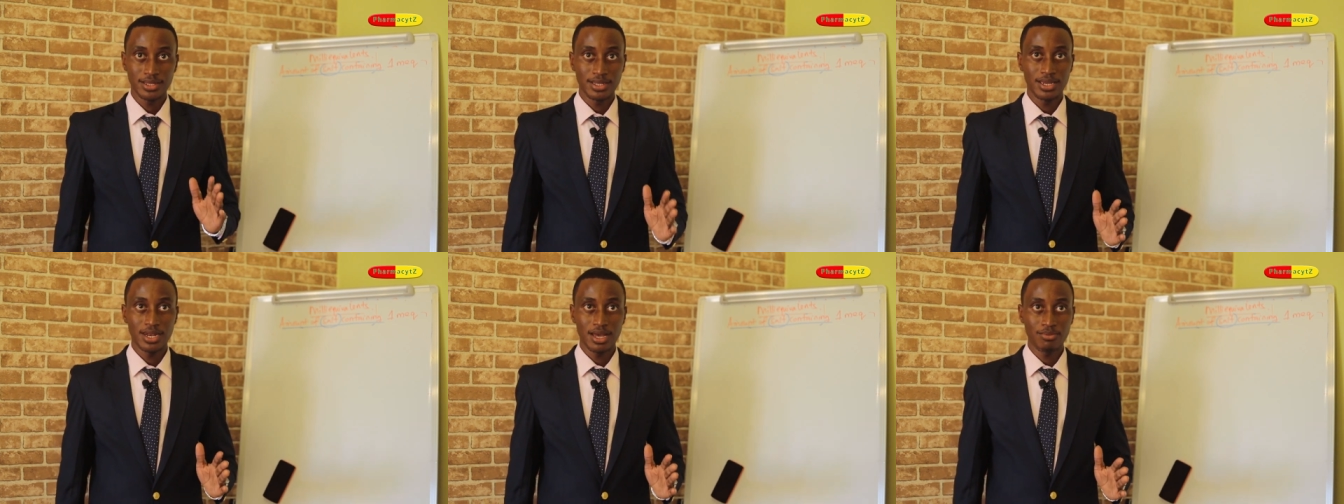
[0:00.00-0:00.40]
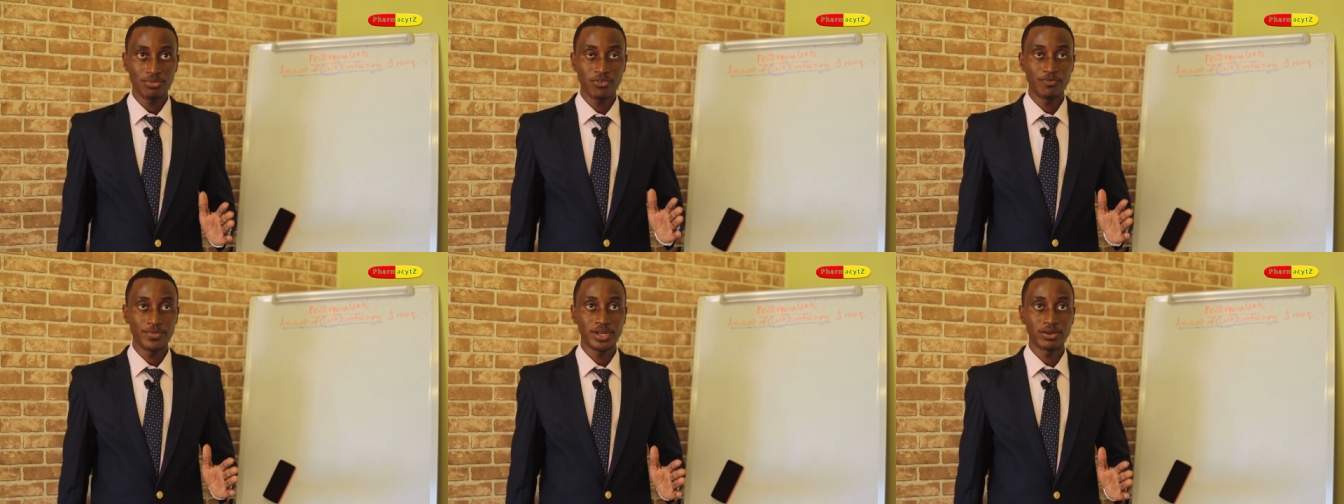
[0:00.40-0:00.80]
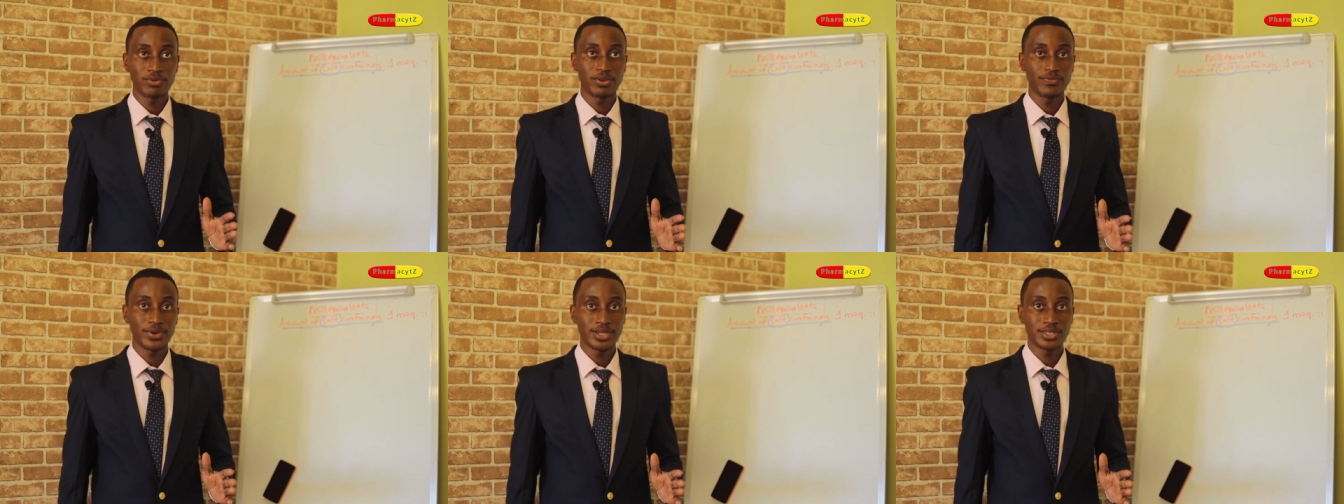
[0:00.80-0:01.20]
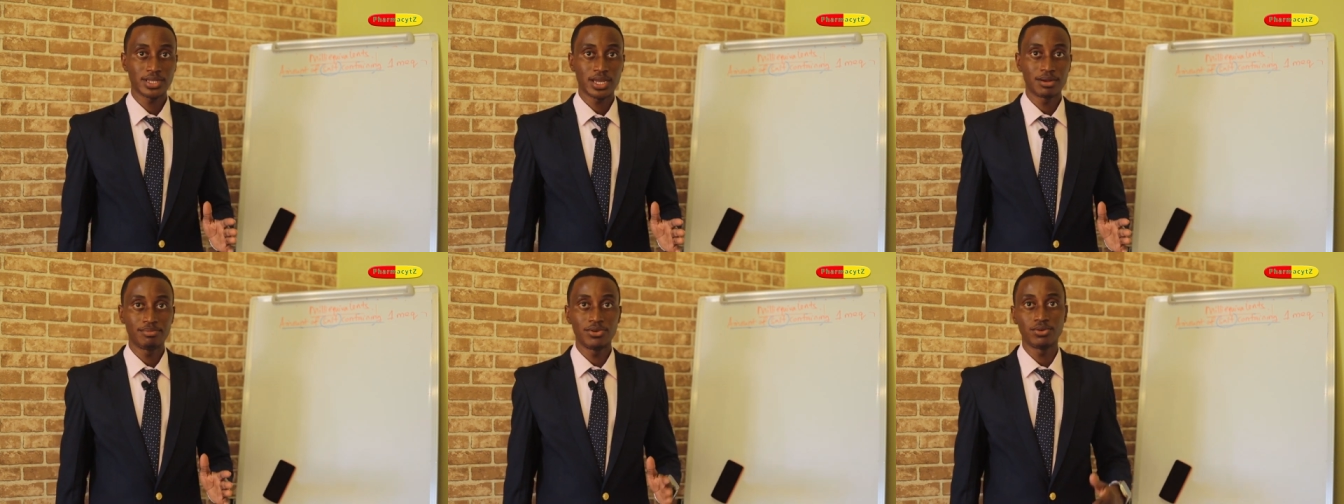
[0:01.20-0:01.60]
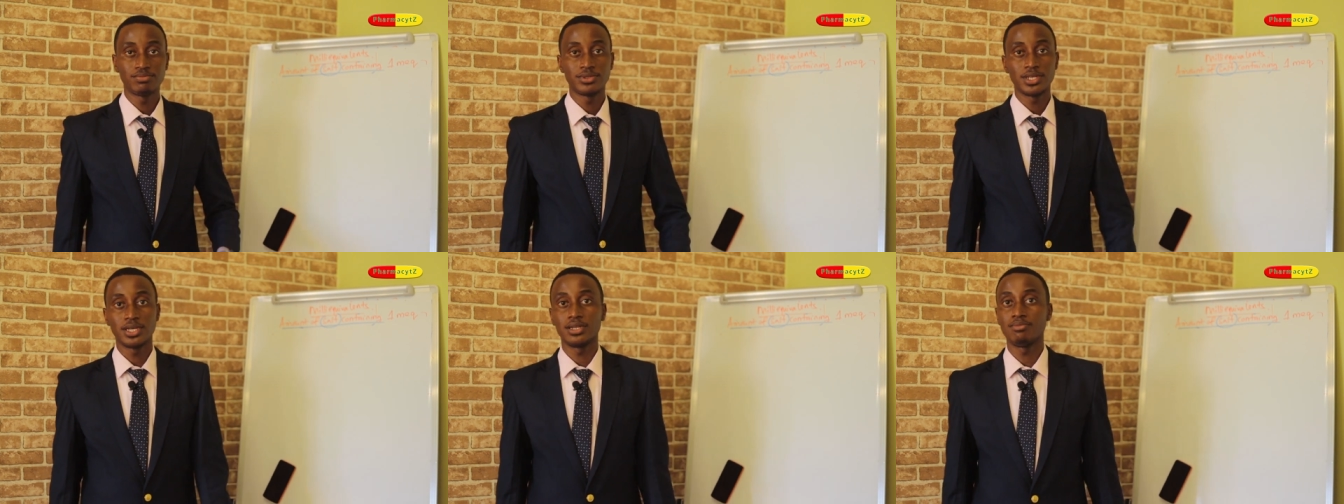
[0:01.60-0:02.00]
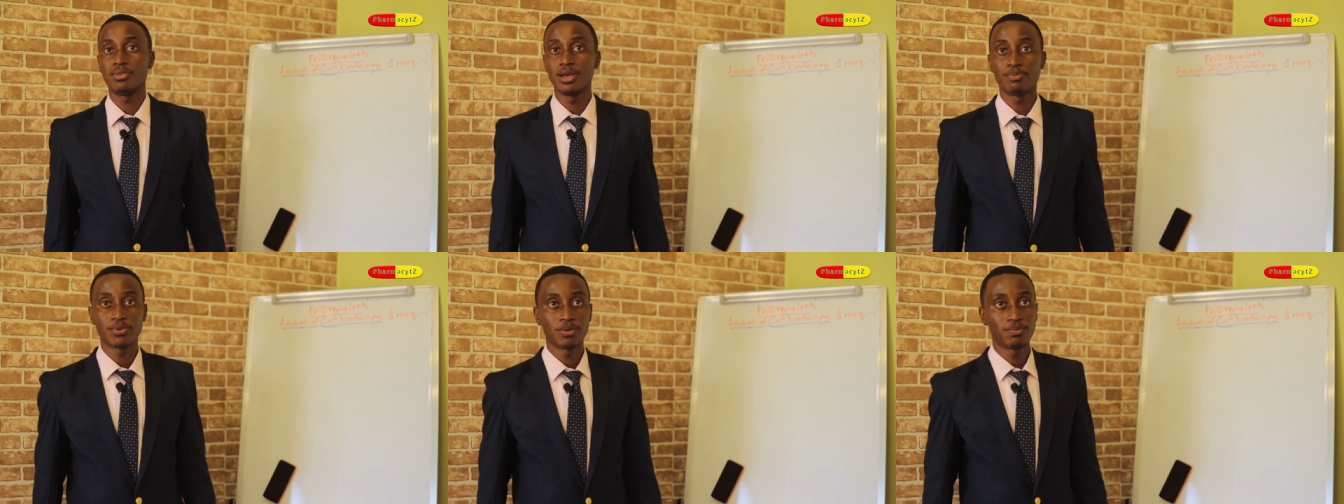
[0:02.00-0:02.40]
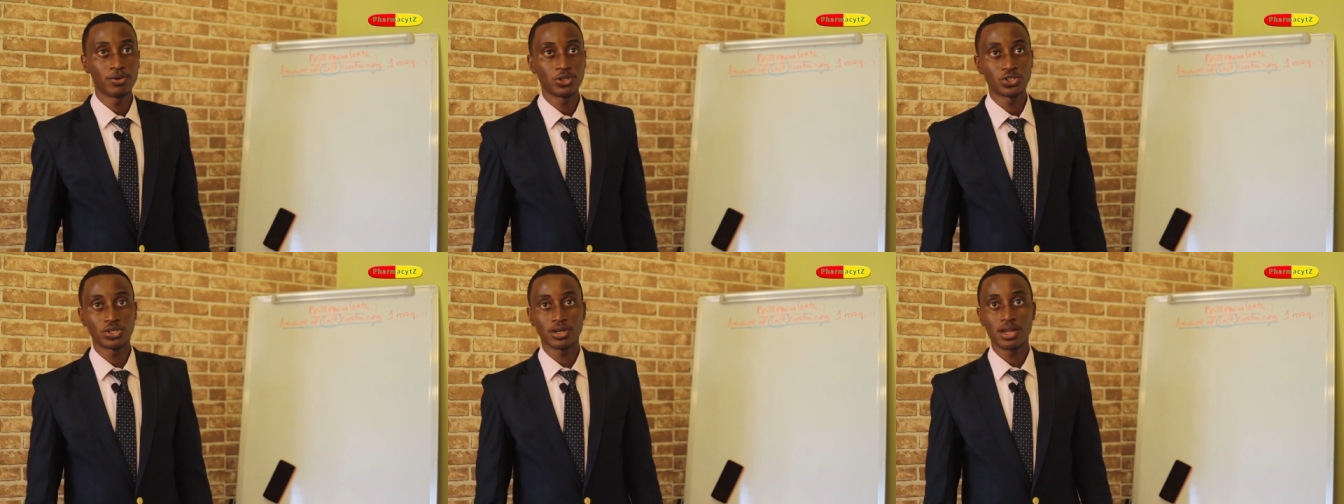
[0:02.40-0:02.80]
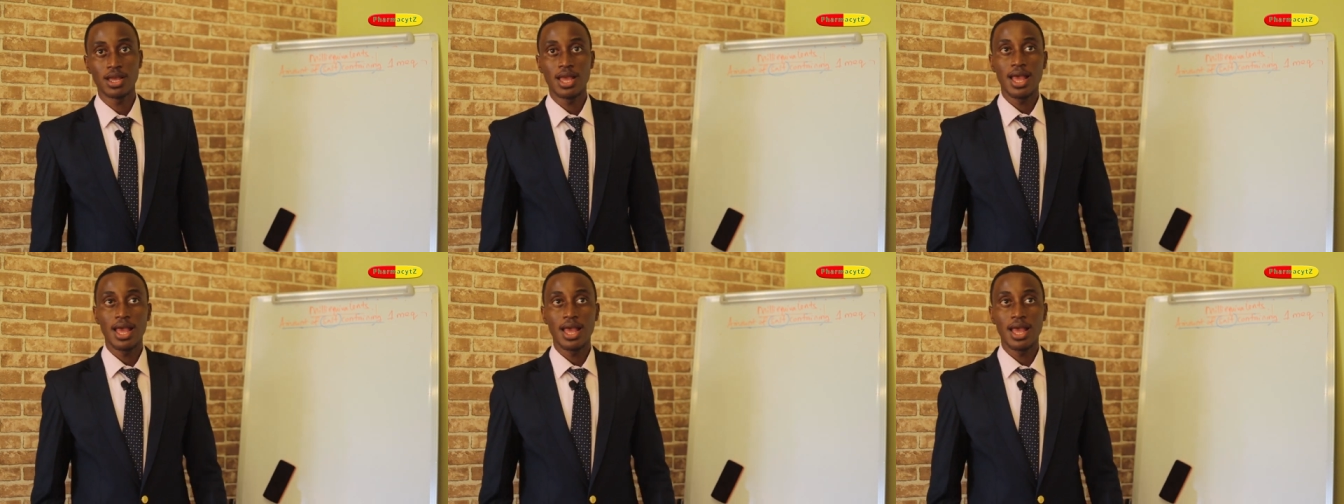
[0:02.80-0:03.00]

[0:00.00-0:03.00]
the number of milliequivalents can be obtained by proportion.